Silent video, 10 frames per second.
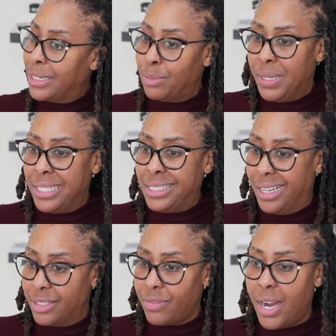to speak in
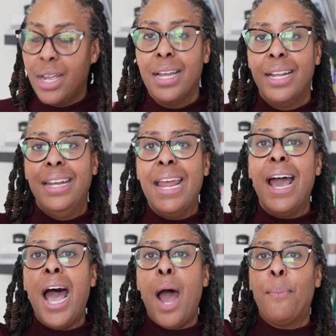tongues, right?
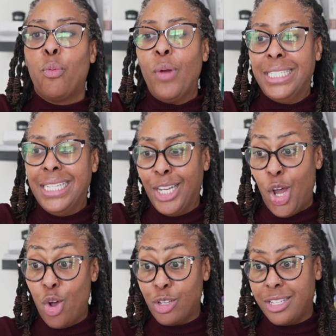Net operating
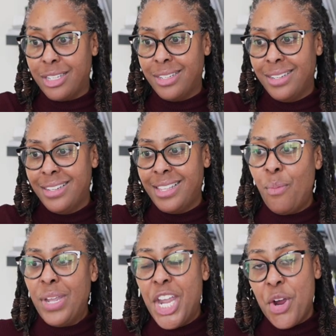loss
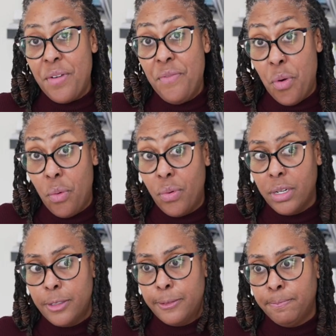that we carry forward
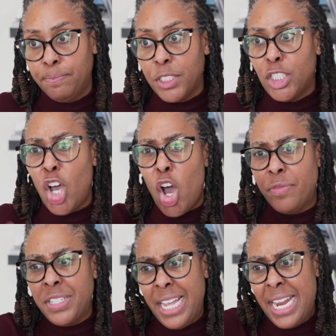to
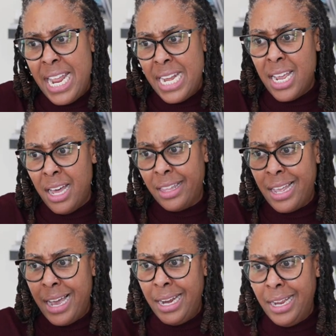offset any other
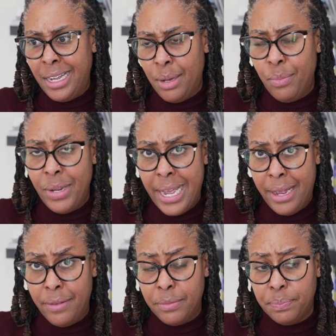kind of income we had.